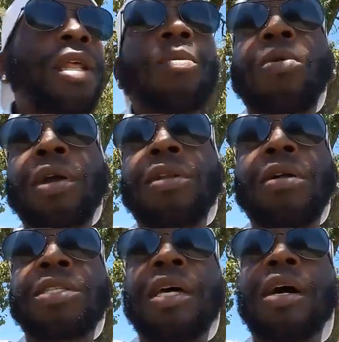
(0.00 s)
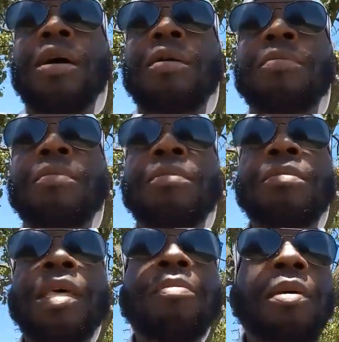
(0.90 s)
that I'm working all the time,
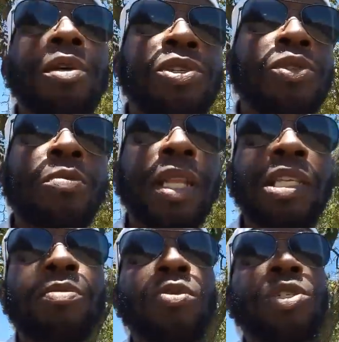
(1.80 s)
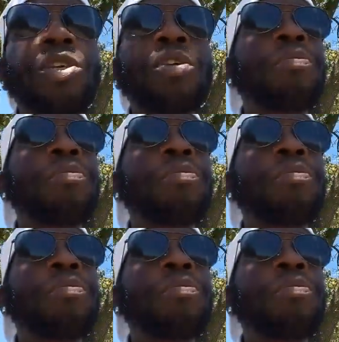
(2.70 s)
that may be true, but that's bullshit.